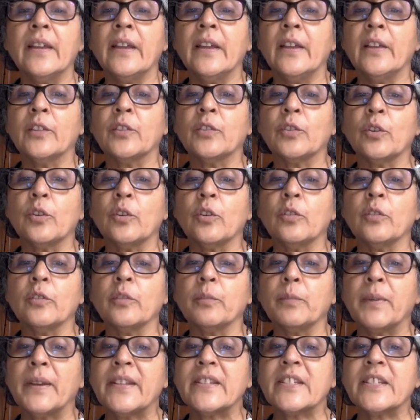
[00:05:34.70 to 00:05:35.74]
So
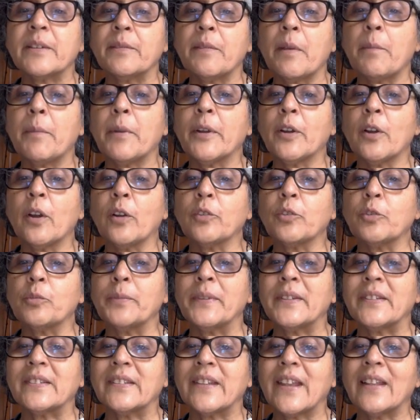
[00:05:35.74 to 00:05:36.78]
please remember not to
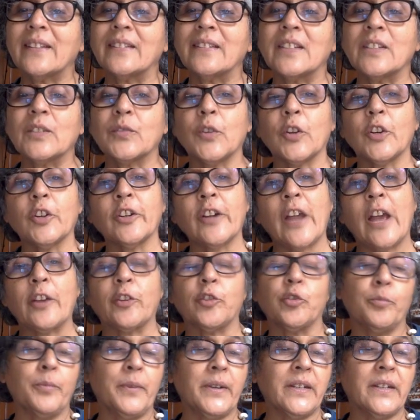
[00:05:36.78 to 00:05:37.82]
mistake this for an
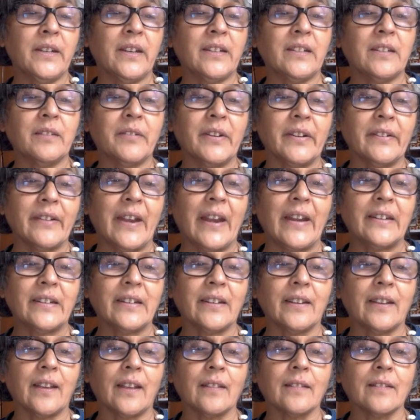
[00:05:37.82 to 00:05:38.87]
argumentative and write
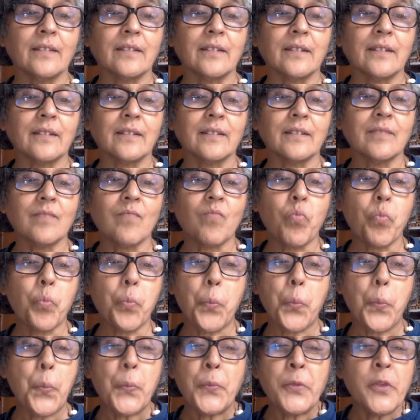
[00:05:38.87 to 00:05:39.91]
against this.
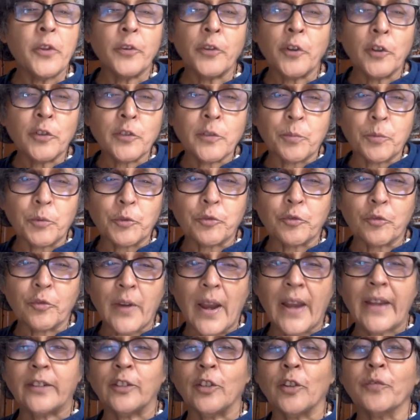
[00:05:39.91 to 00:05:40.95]
You're not supposed to
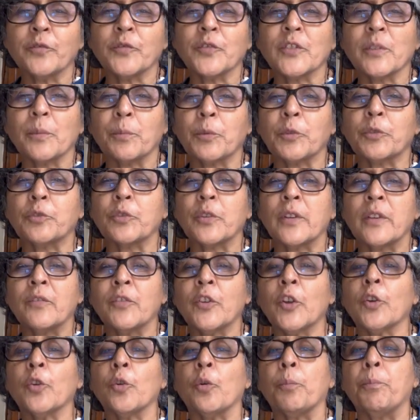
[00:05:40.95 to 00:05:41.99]
write. You're supposed to give
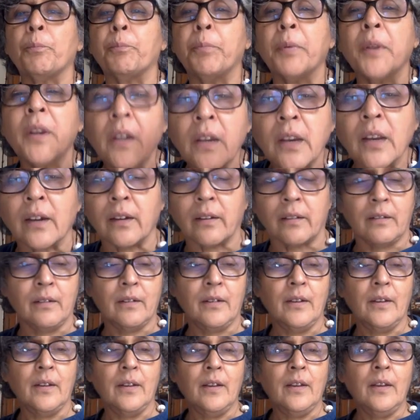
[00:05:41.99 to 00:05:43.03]
your opinion,
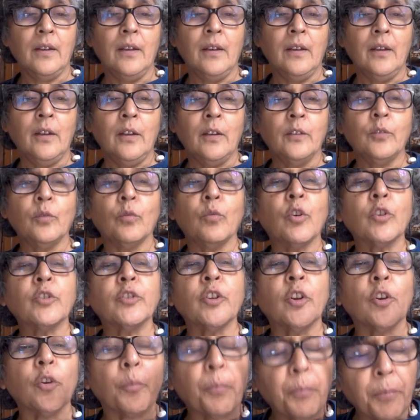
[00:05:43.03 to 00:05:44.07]
what
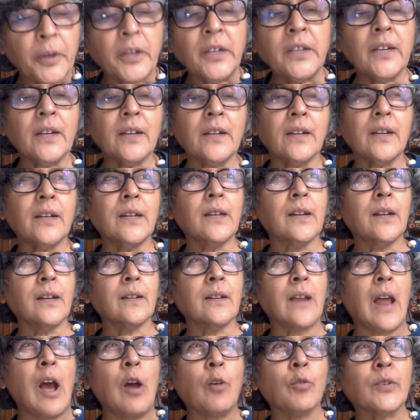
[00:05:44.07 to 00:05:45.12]
your opinion in and
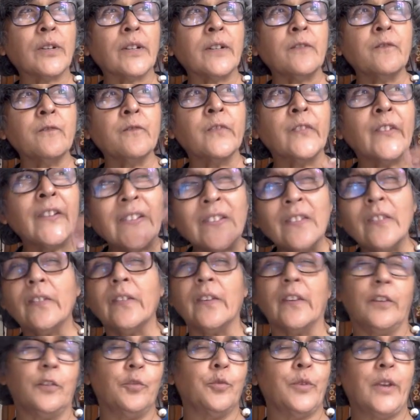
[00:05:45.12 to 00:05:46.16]
how
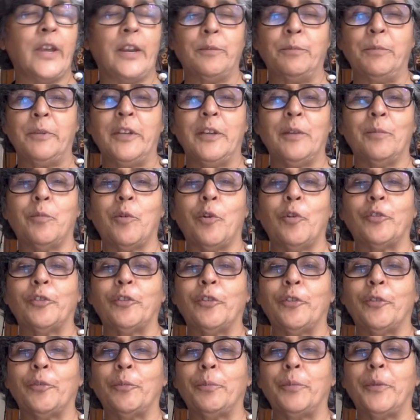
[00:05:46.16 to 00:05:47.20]
convincing you can be about
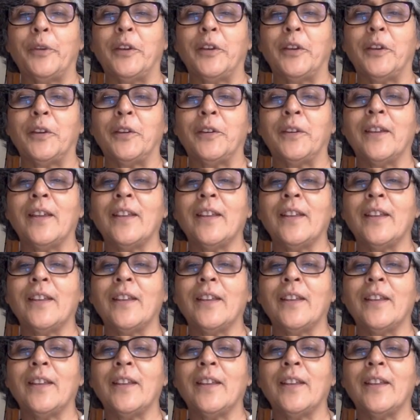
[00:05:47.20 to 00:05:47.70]
your opinion.